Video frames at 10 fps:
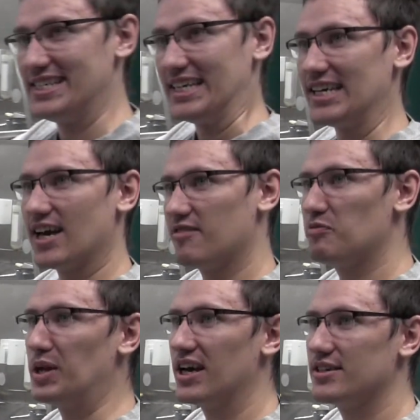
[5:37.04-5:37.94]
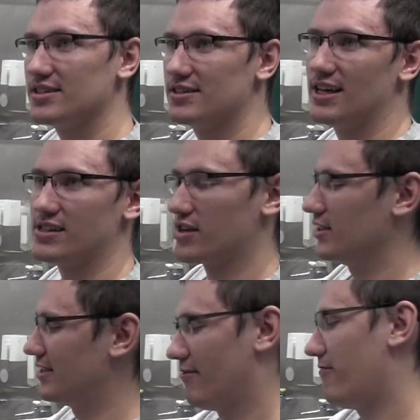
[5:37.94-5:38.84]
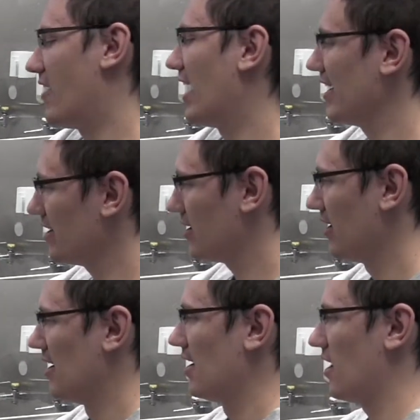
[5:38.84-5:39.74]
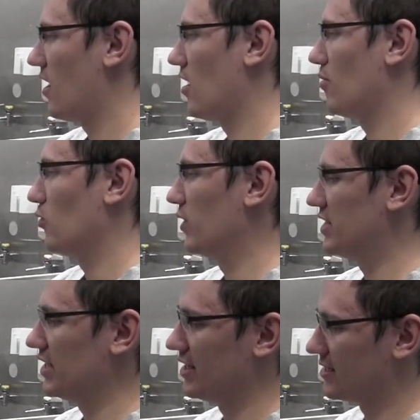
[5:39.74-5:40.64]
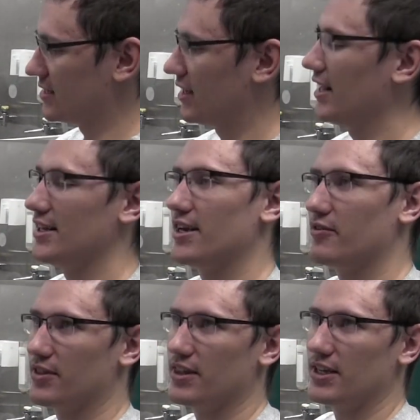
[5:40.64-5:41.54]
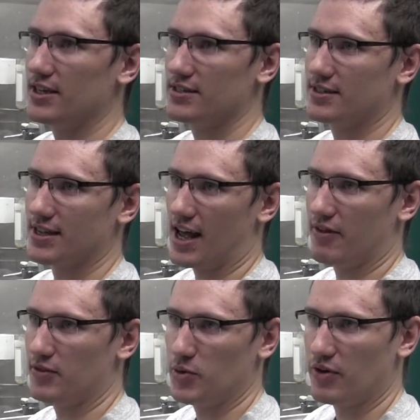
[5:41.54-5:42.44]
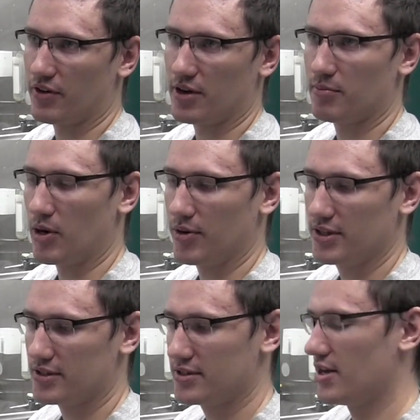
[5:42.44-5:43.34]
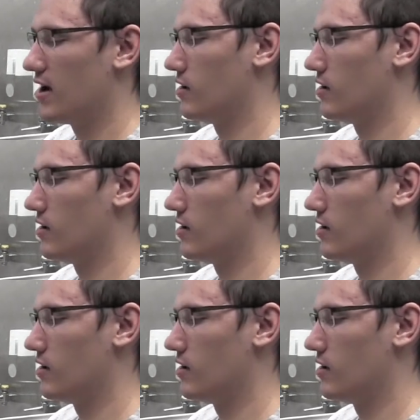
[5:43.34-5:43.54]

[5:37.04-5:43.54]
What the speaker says: DFBS, that's called defined, which is slightly different than these. It's got a few different components.